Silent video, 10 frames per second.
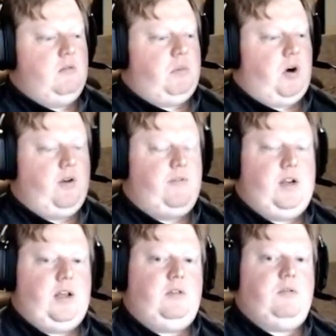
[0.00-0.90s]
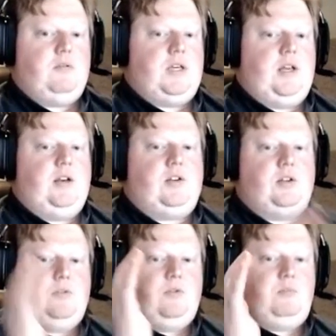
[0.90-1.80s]
part of the daily routine
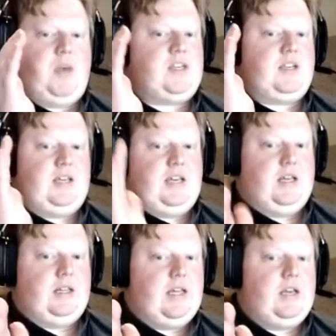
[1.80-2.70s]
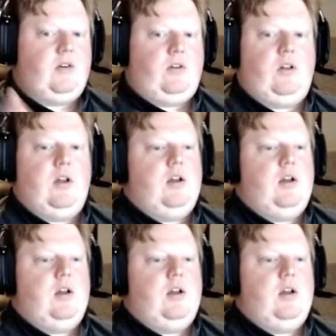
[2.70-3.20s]
to basically illegal,